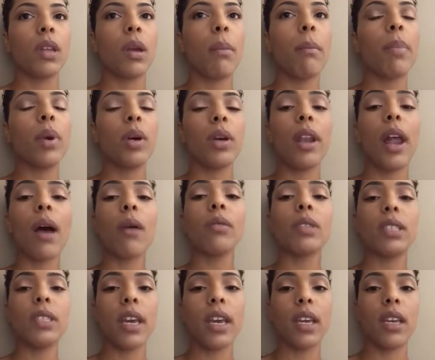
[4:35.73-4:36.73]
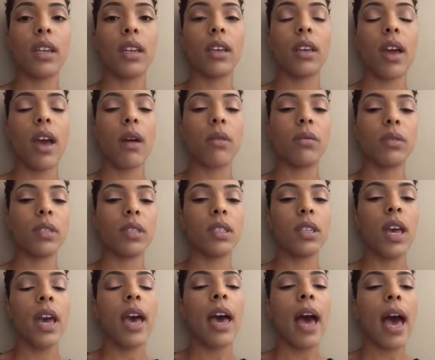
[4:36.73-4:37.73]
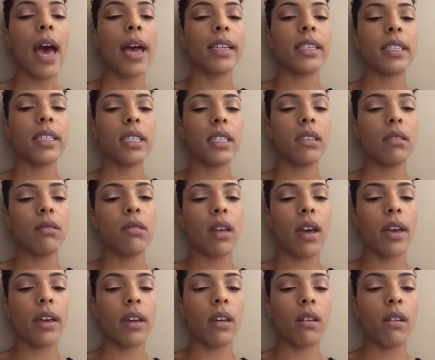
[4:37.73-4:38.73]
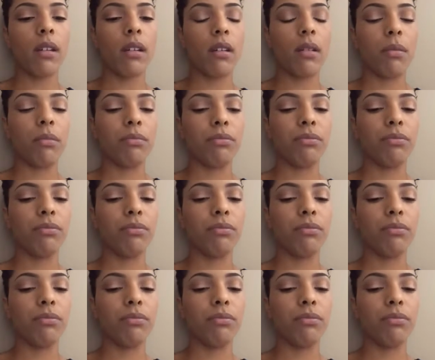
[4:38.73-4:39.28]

But I was taking it. I did like a